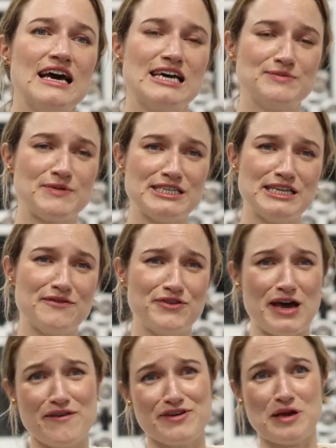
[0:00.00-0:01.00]
especially if
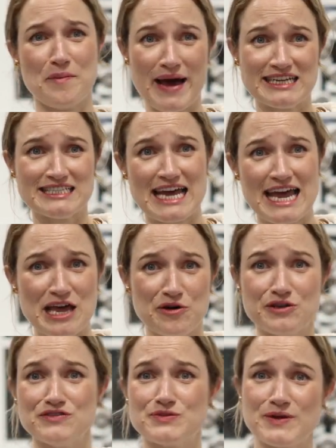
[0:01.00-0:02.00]
you're having a bad day
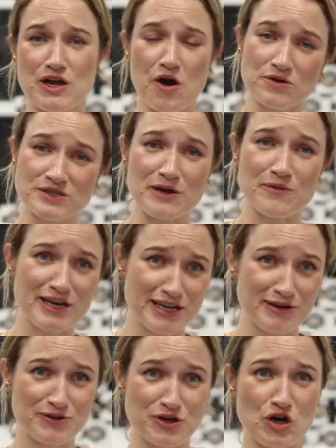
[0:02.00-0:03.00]
or you spent a whole day
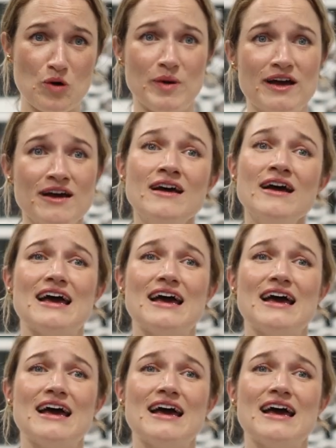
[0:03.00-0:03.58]
working on a comma